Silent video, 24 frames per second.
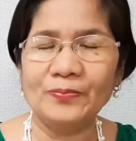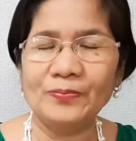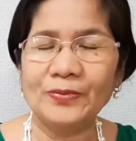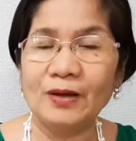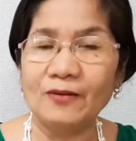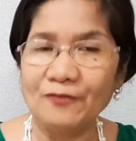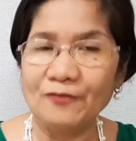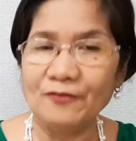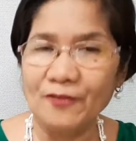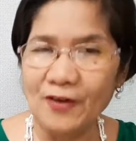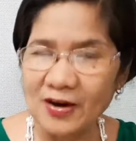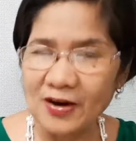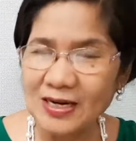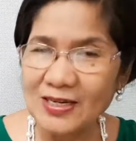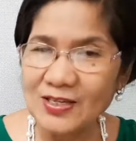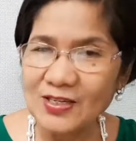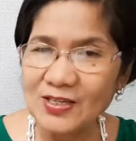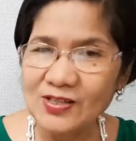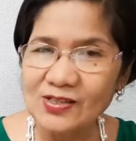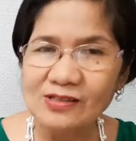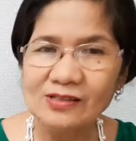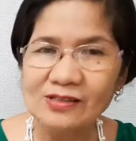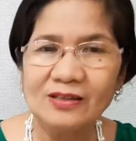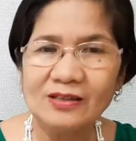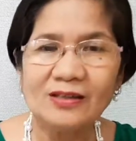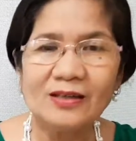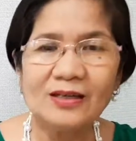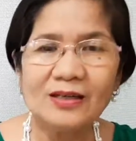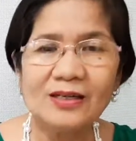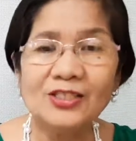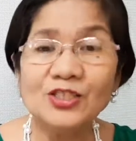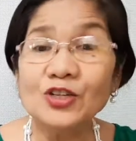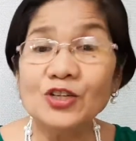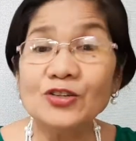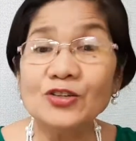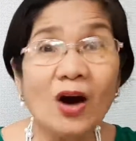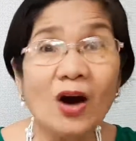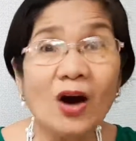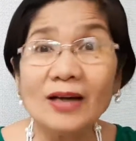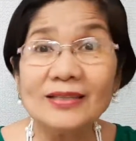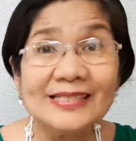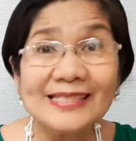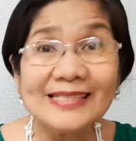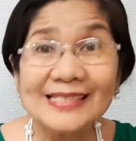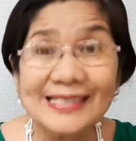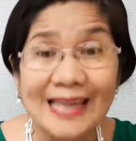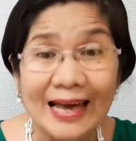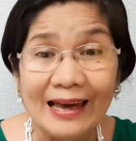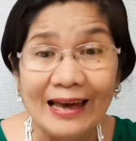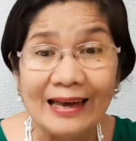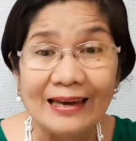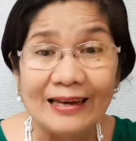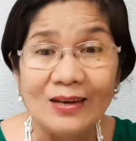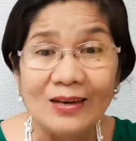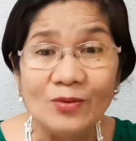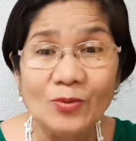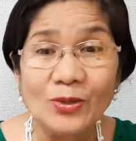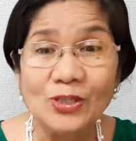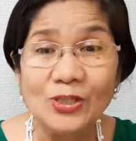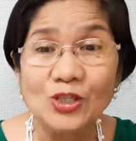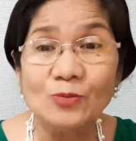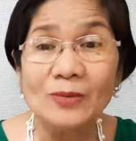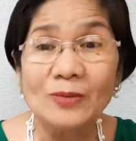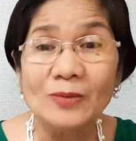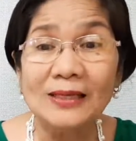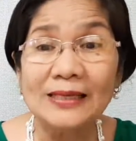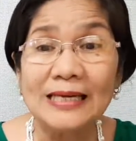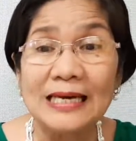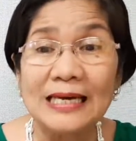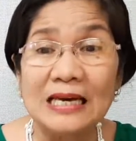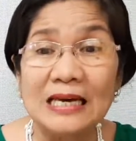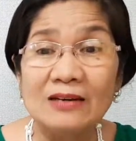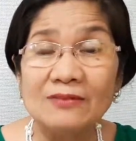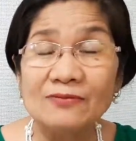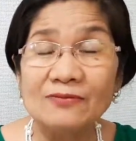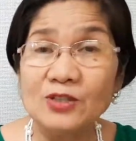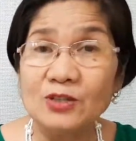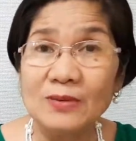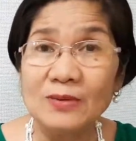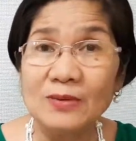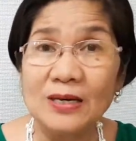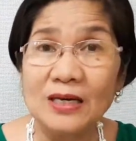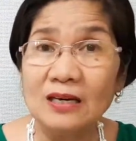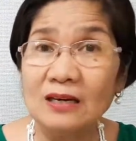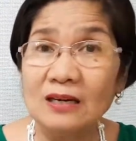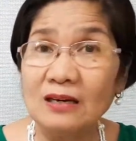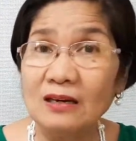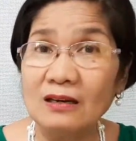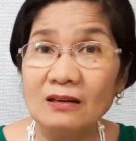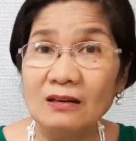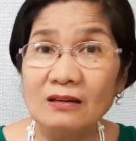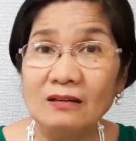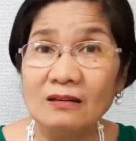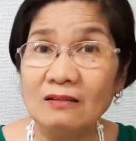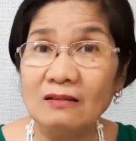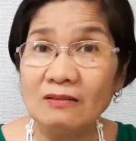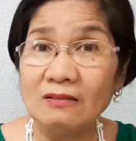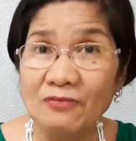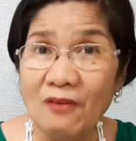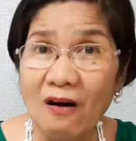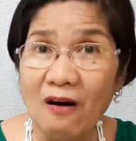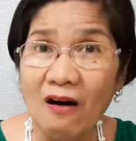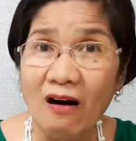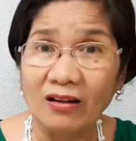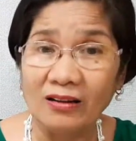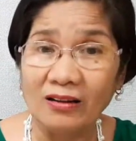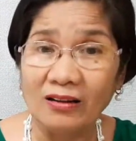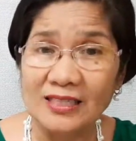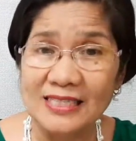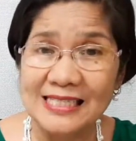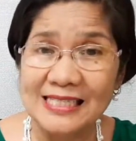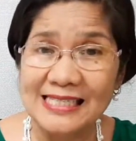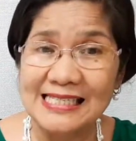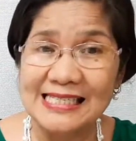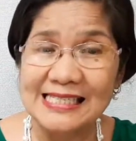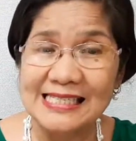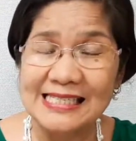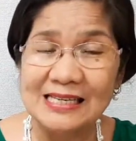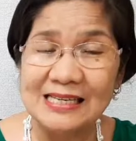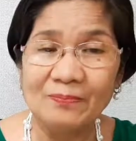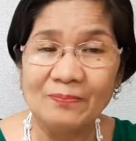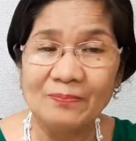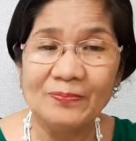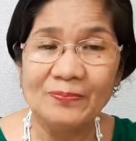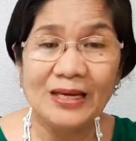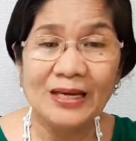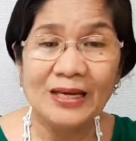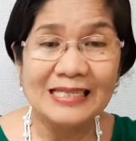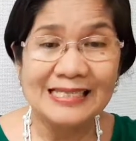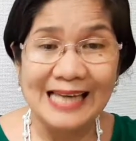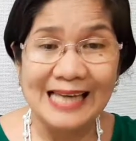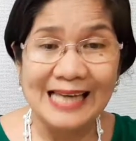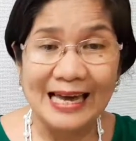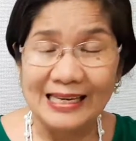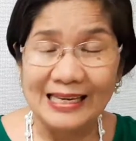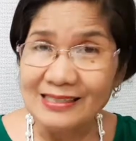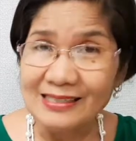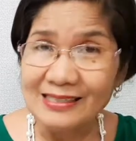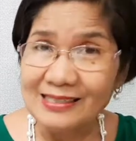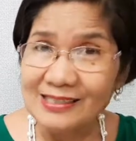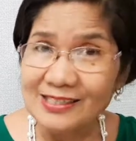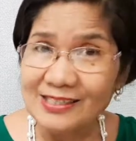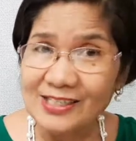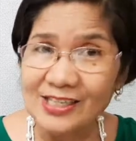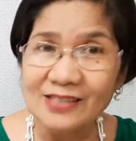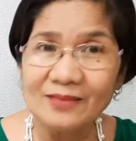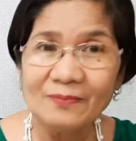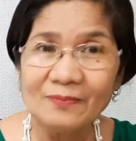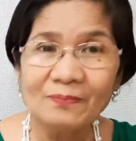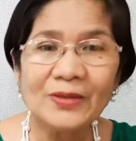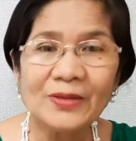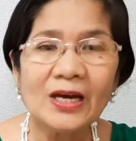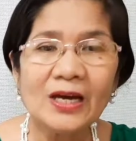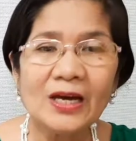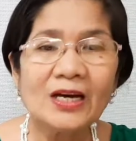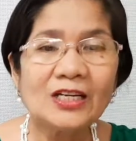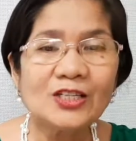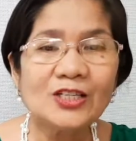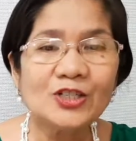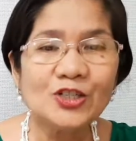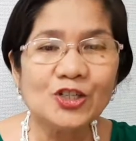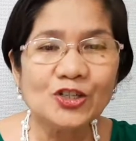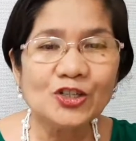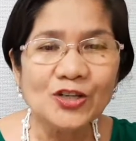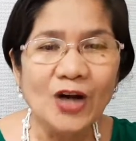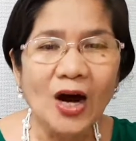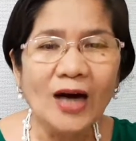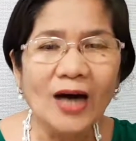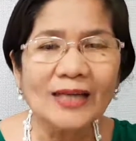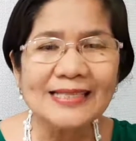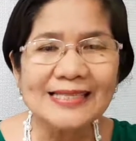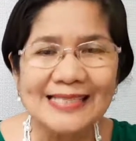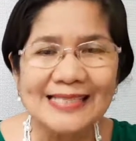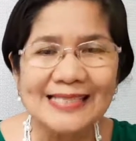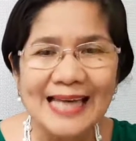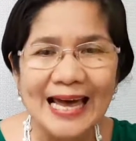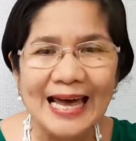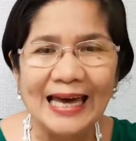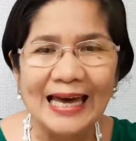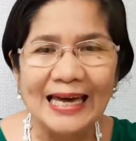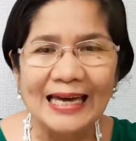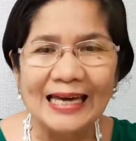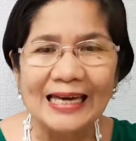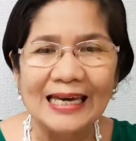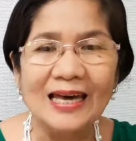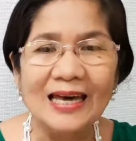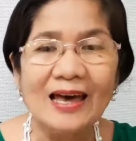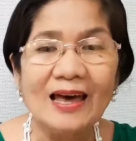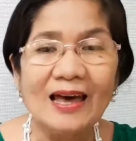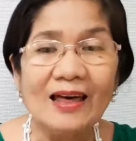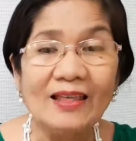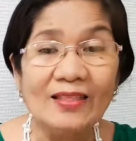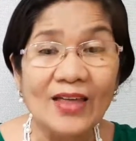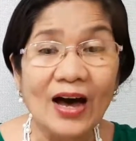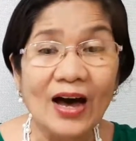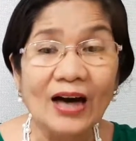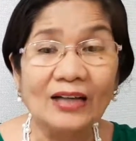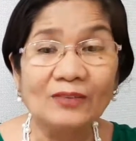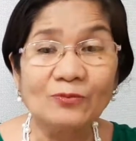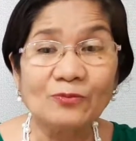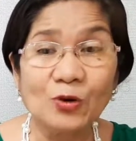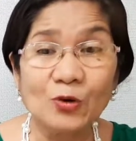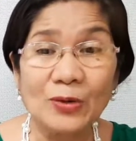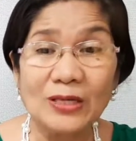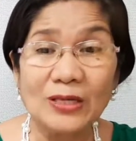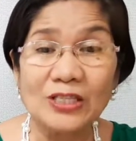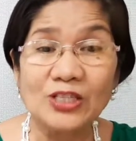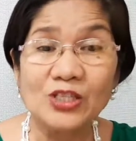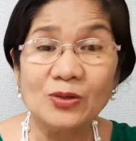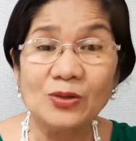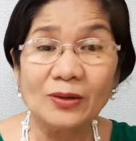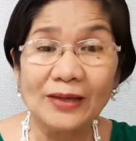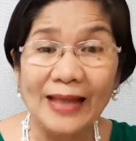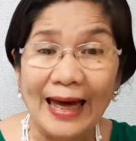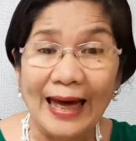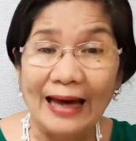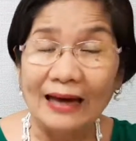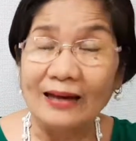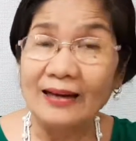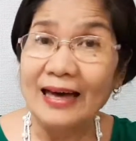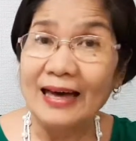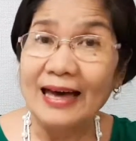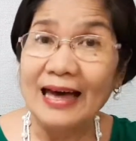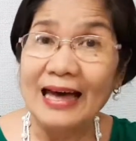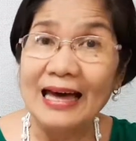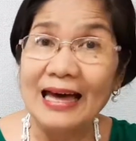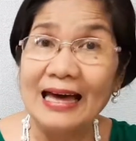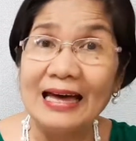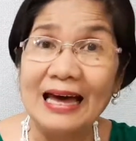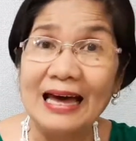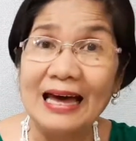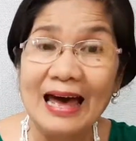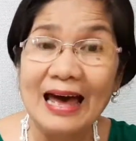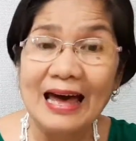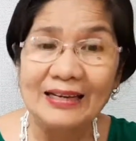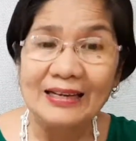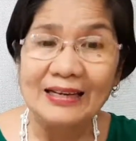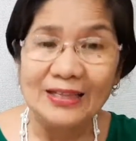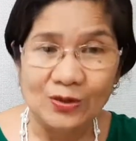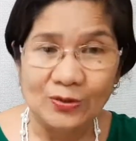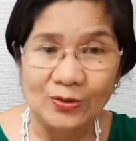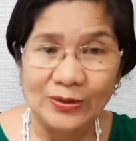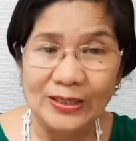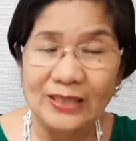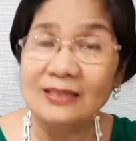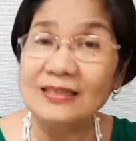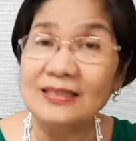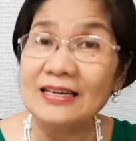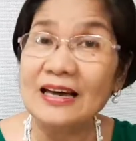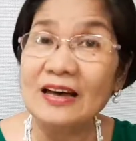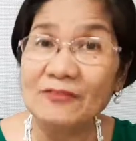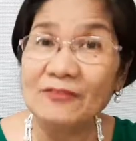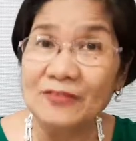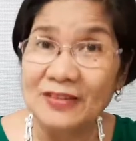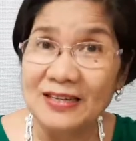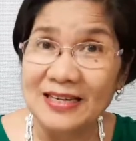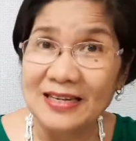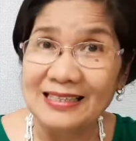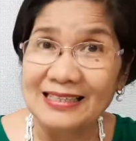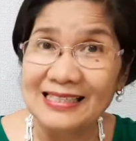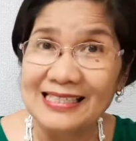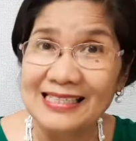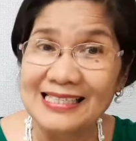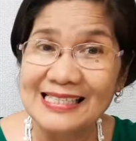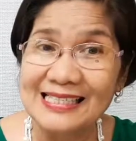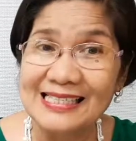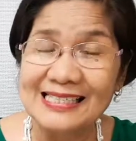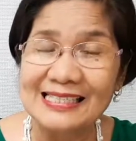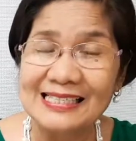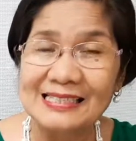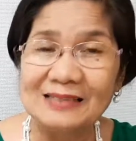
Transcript: first, do not say what you believe to be false. Second, do not say that for which you lack adequate evidence.